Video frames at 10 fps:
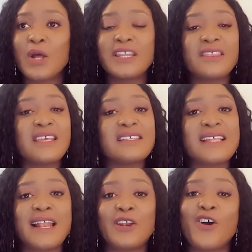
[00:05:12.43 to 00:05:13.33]
The things
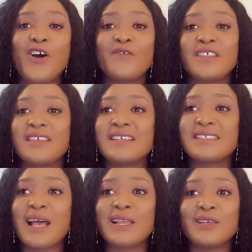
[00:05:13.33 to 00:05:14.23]
I love, the things
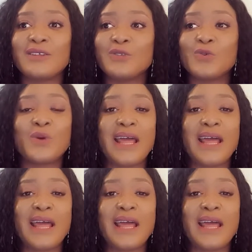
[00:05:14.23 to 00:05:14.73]
I do,